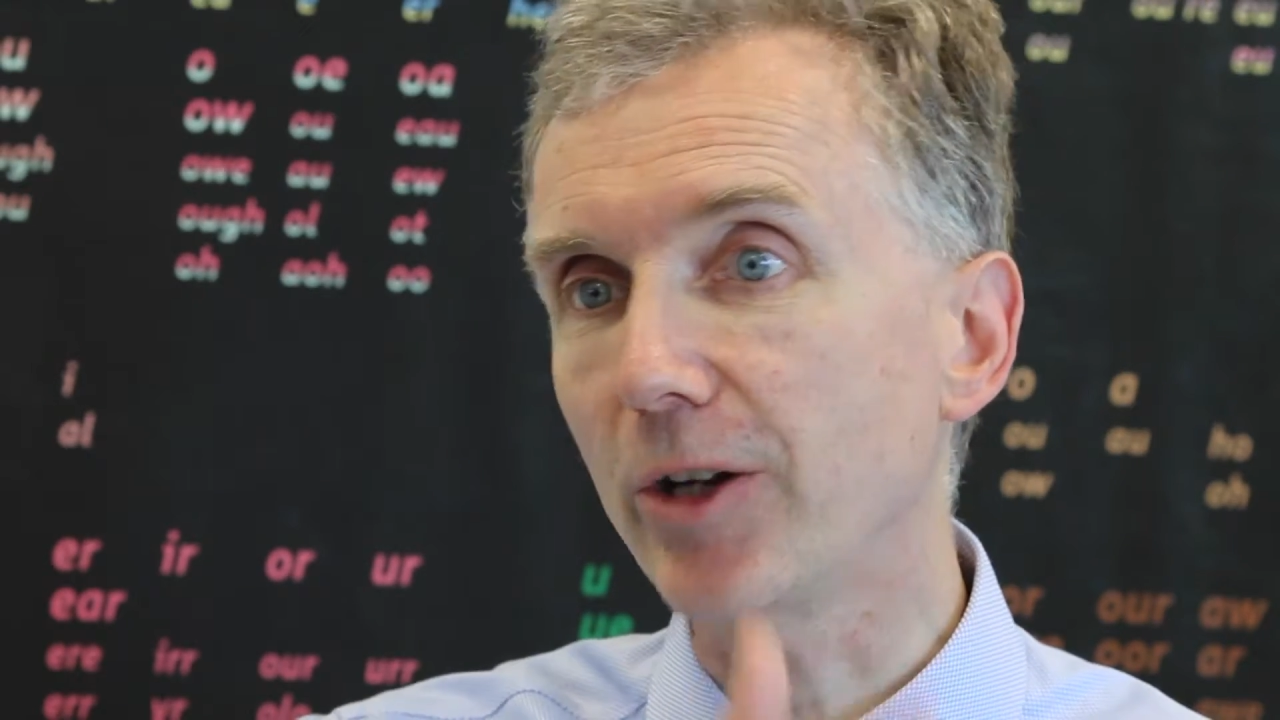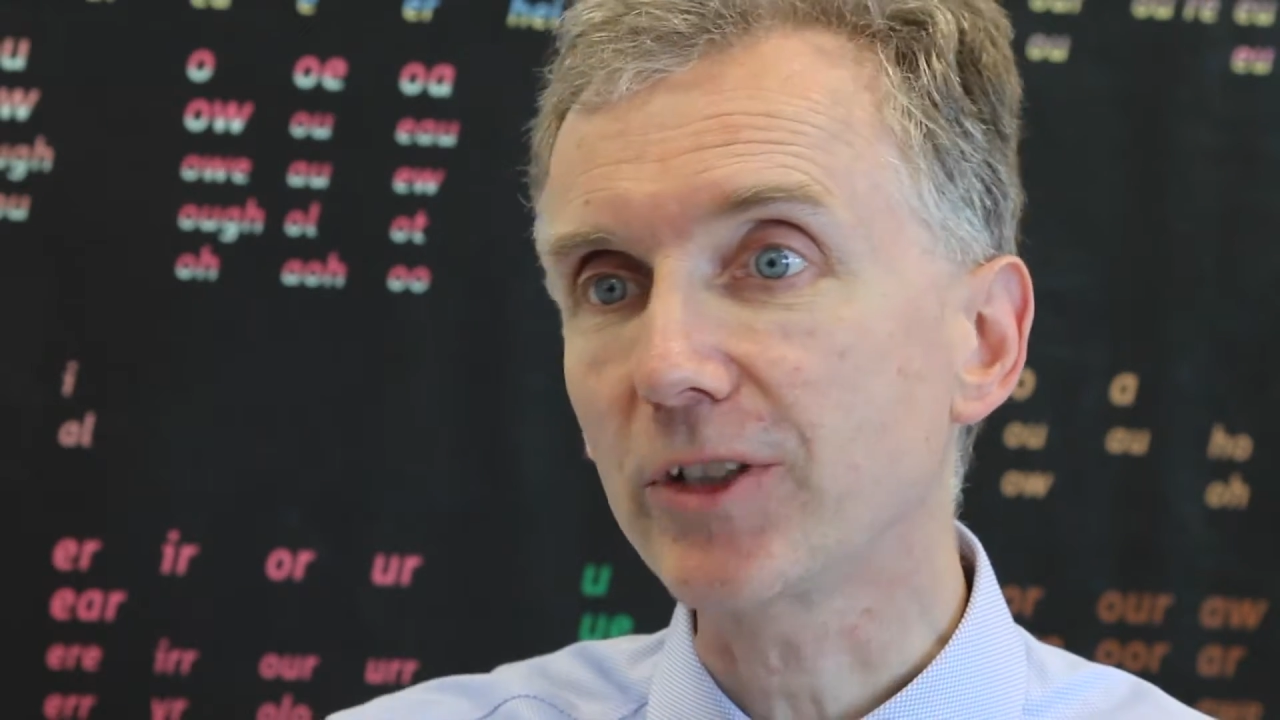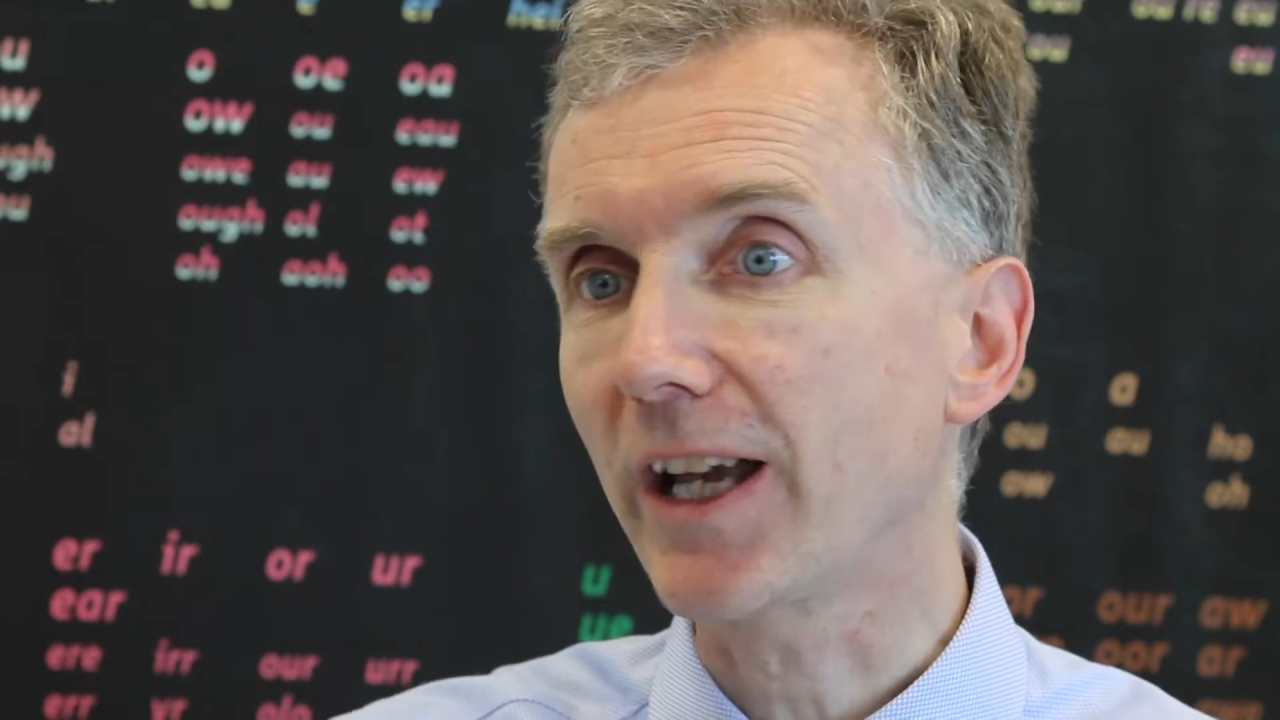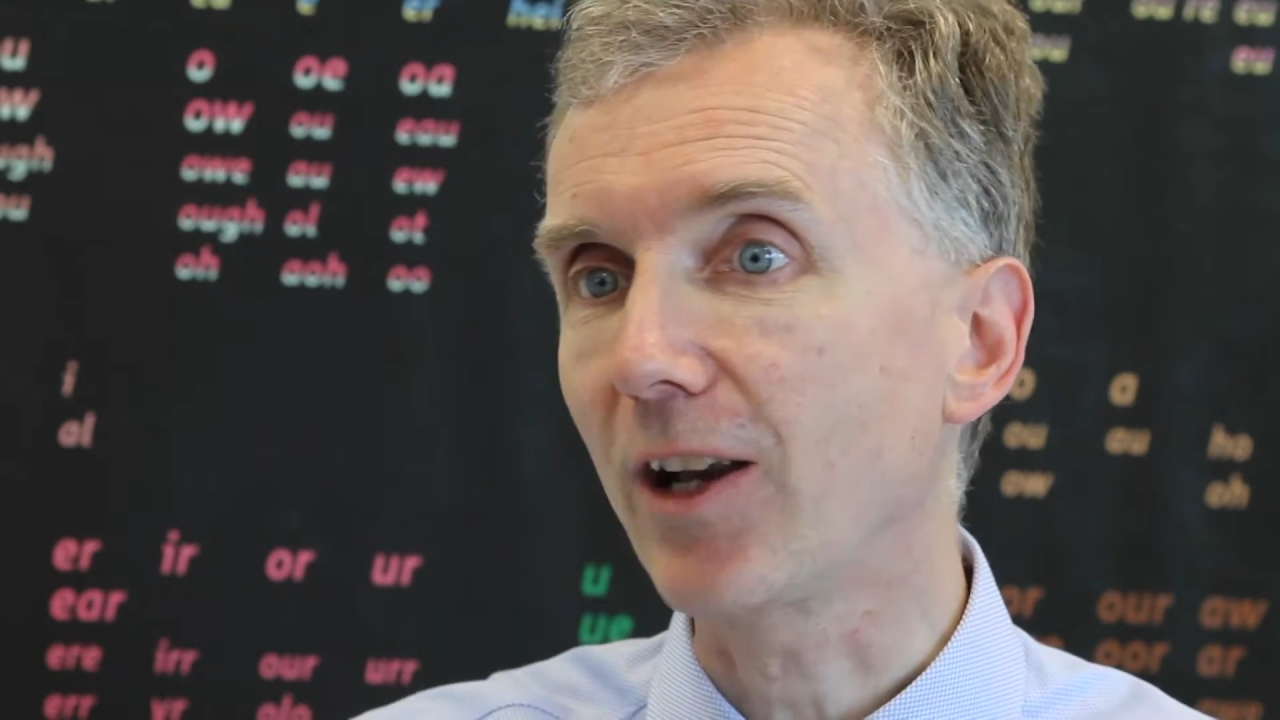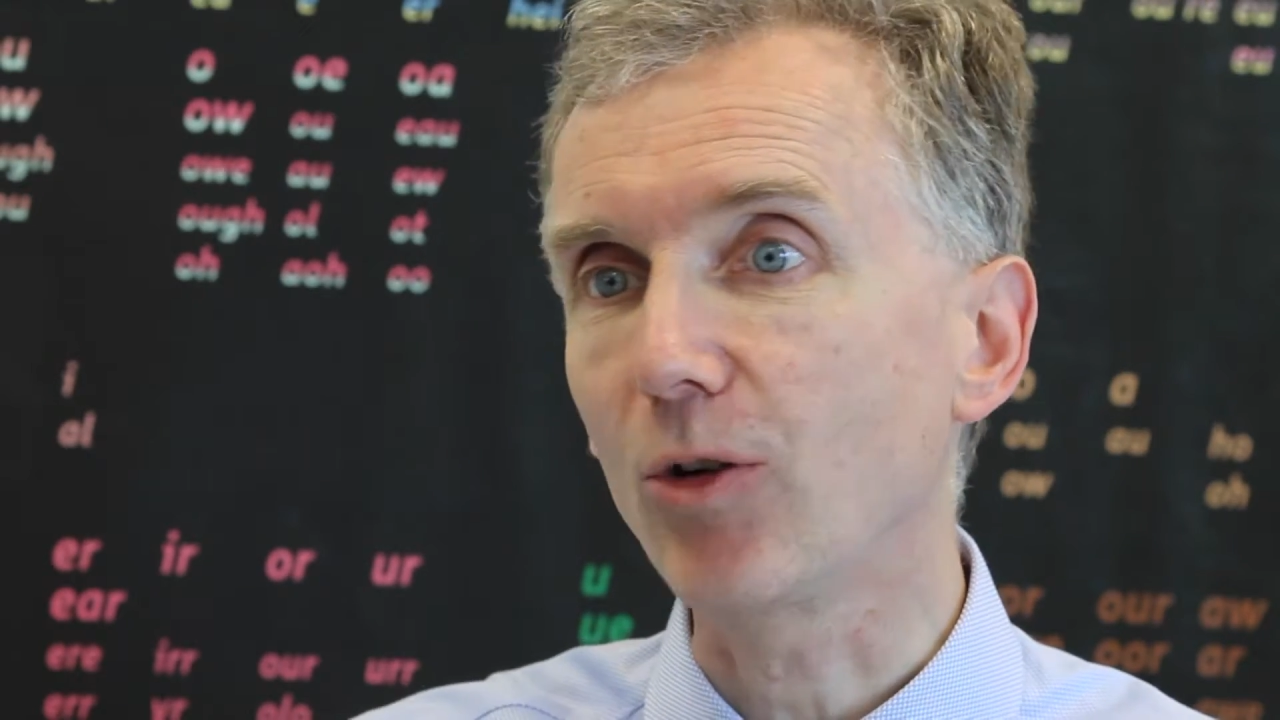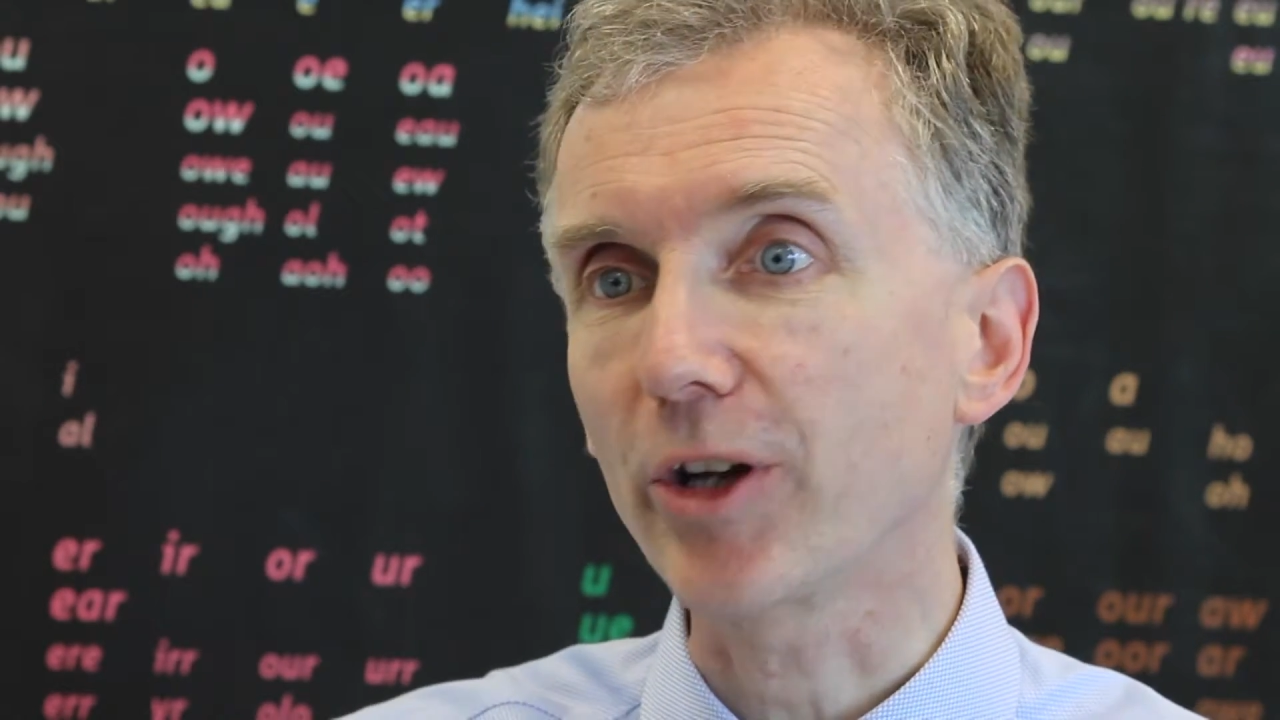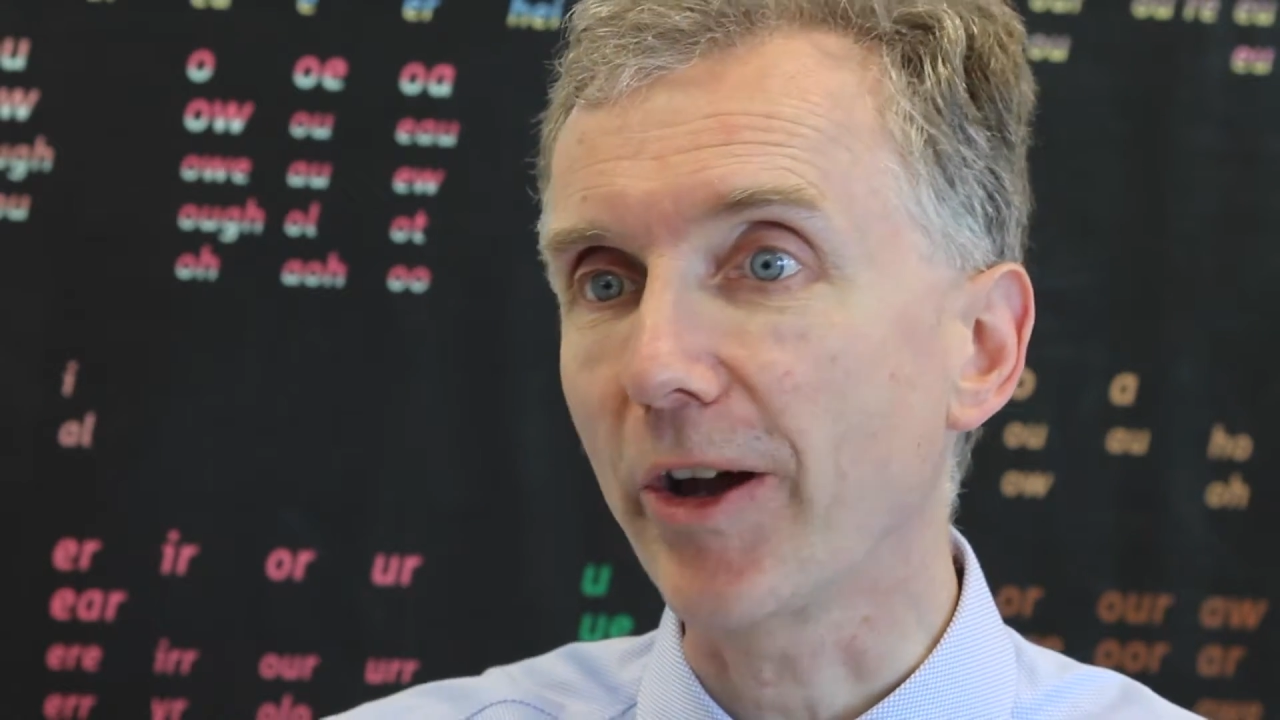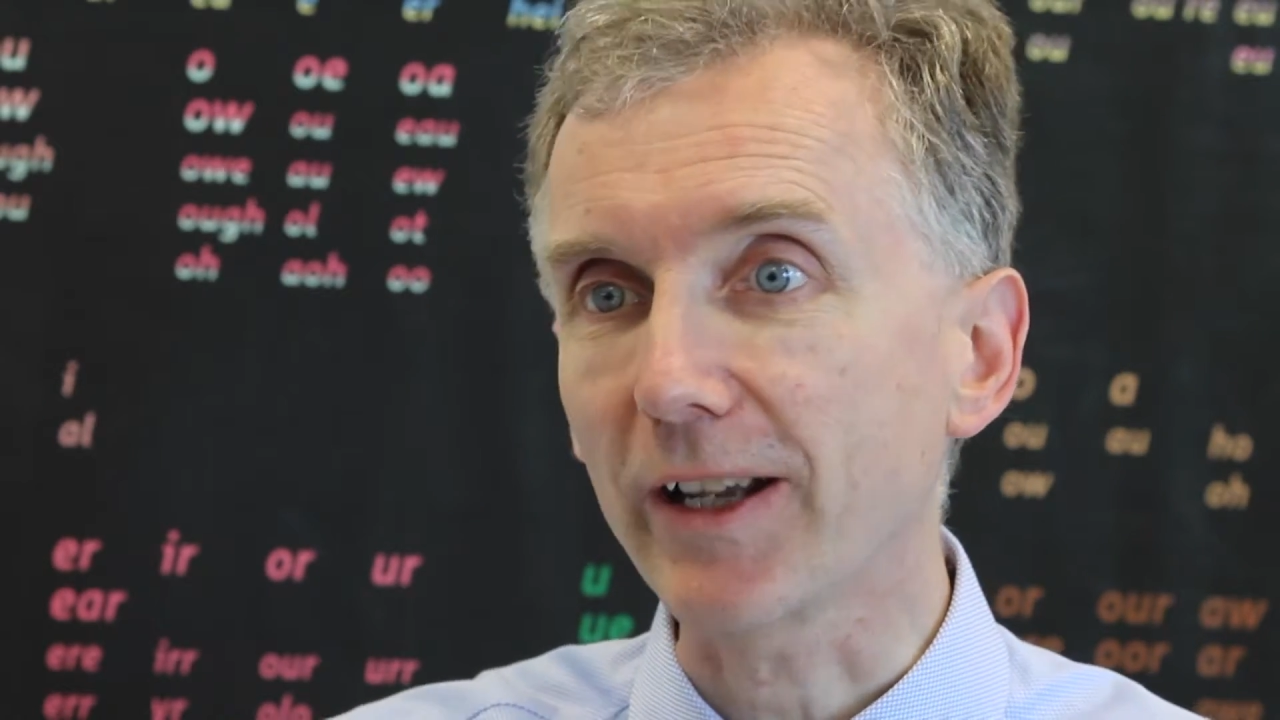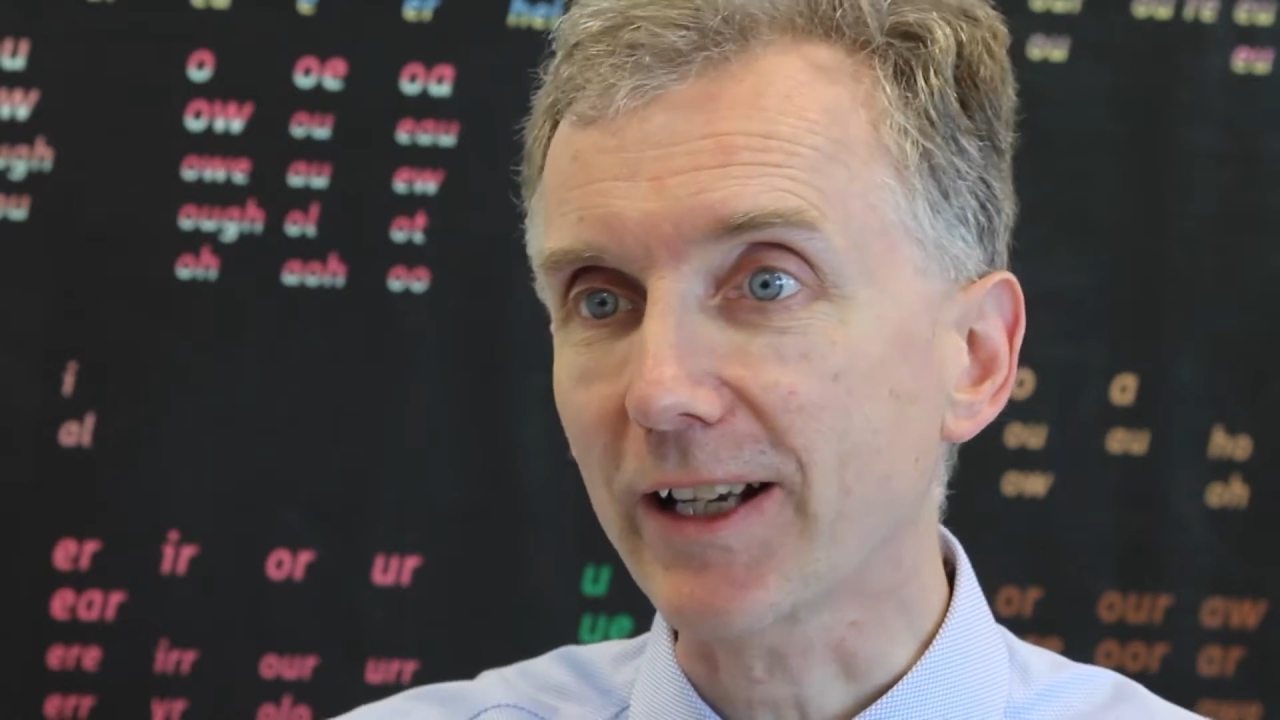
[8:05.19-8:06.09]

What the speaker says: a hotel or